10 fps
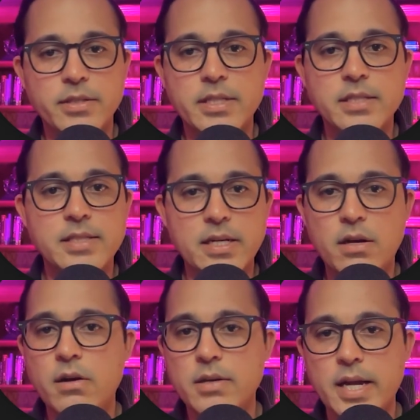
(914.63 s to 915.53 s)
You can assign
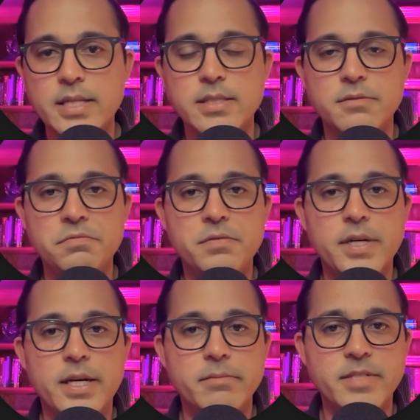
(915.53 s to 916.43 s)
all kinds of
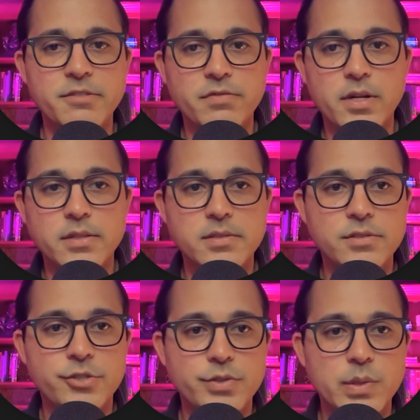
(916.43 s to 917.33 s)
defaults
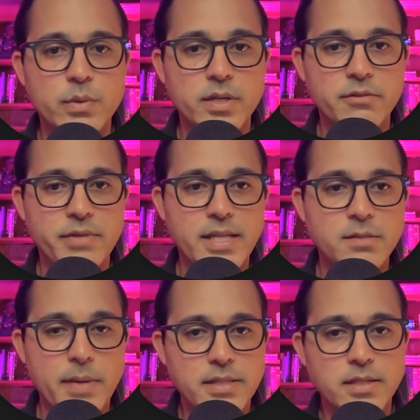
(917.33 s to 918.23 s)
to your events
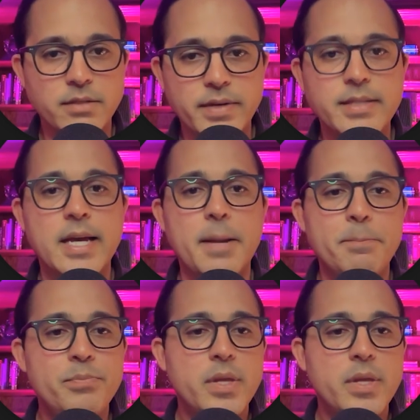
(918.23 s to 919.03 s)
based on event type.